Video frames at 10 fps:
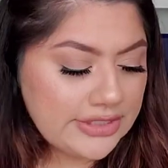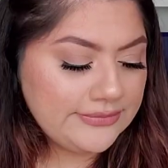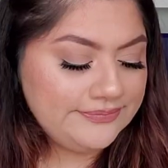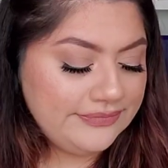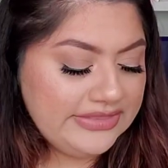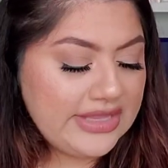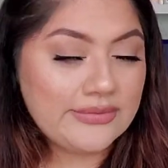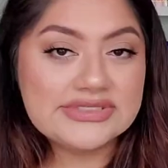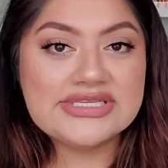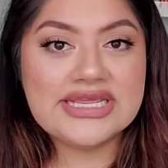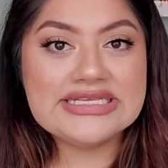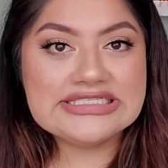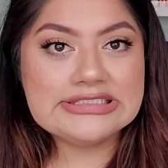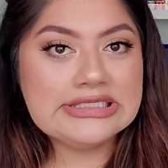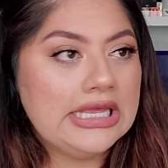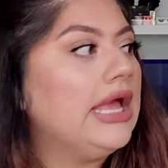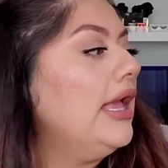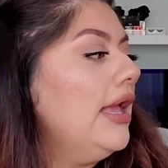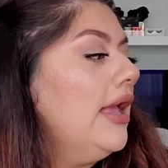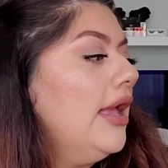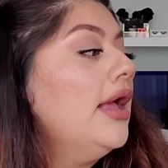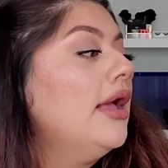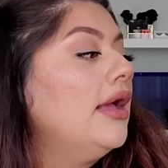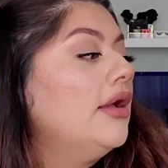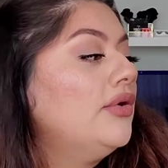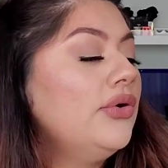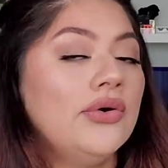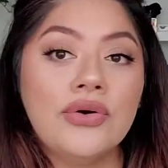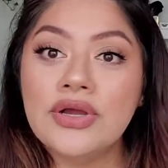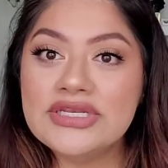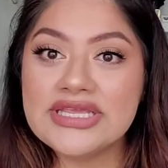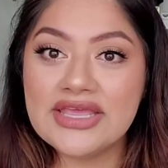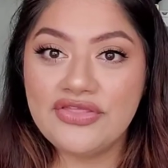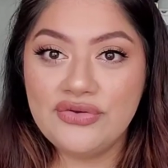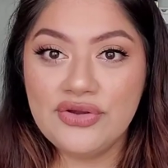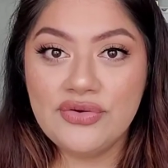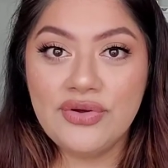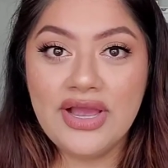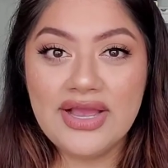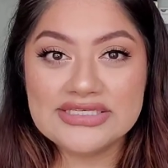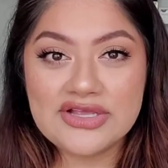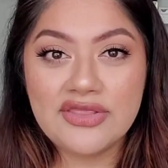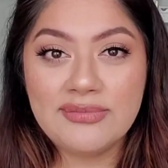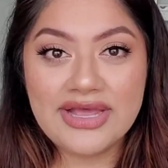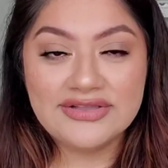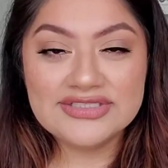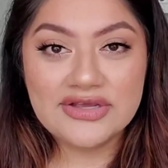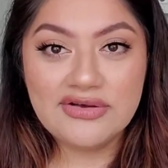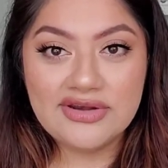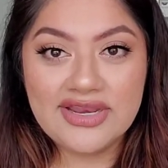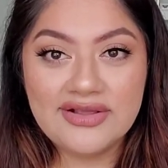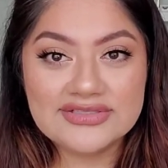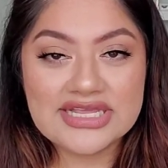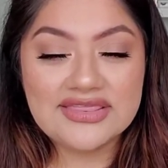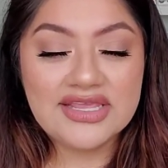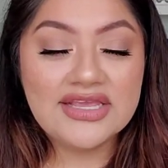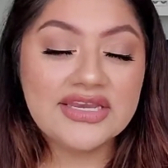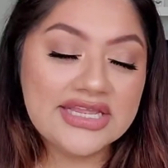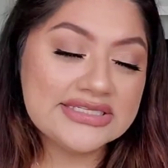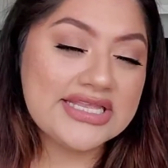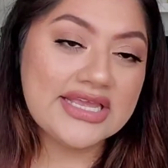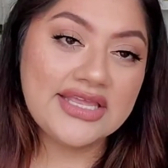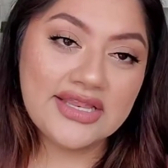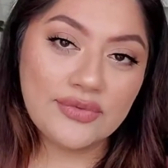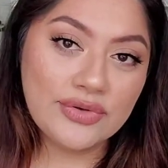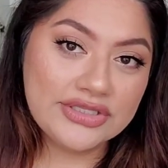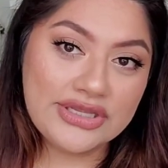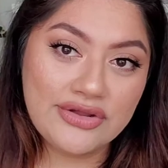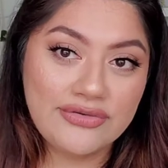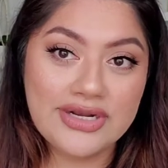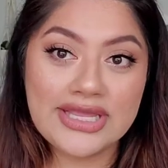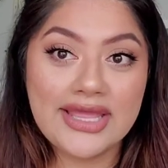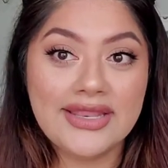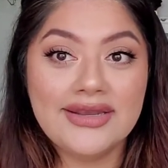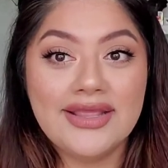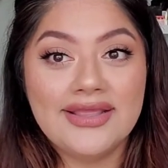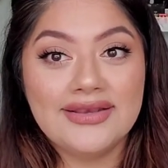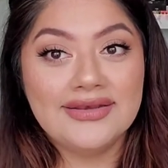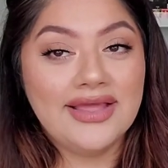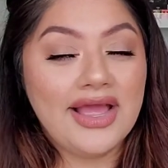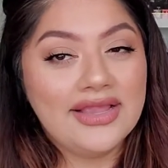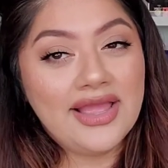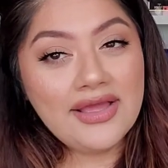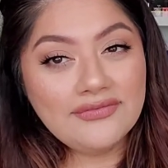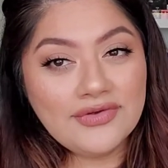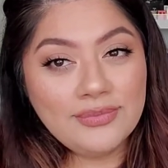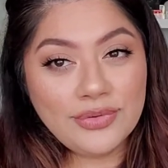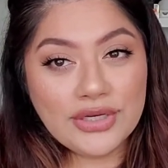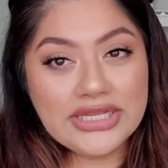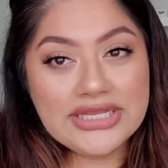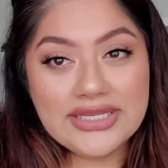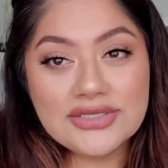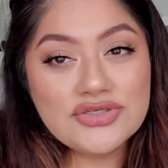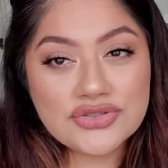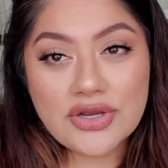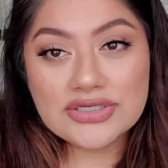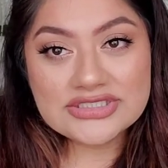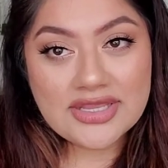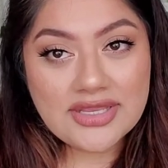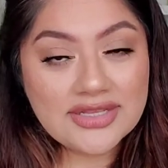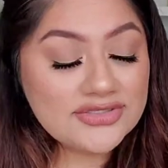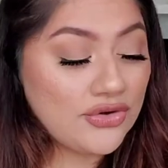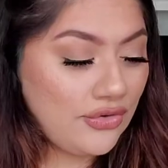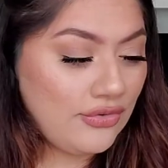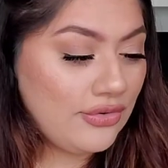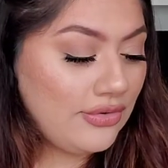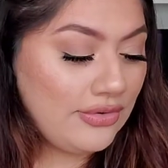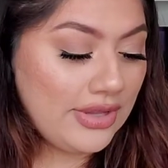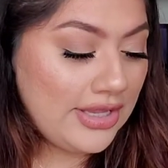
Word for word: So that was a nice whew, to get through. I saw the milestone and I was like, thank goodness I can get a real deodorant again. And I have a pretty strong scent as a girl.